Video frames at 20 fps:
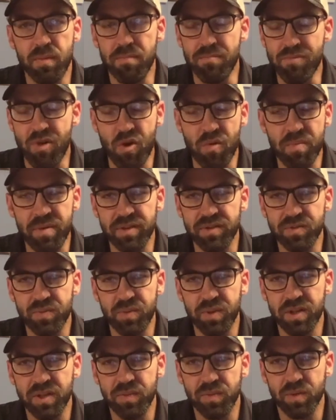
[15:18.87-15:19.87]
moments
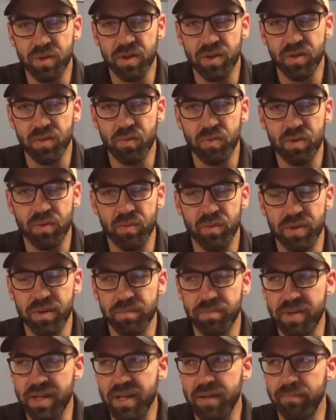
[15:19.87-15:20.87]
with where we're
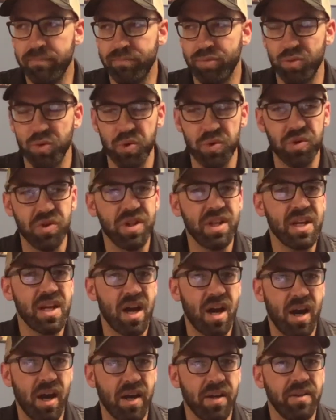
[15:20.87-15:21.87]
being brutally
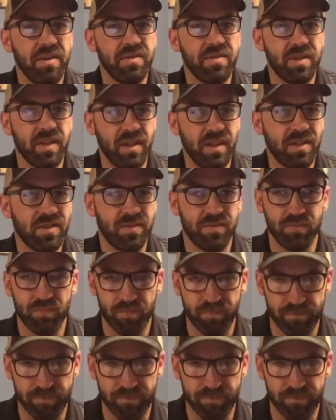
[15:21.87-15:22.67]
honest and it's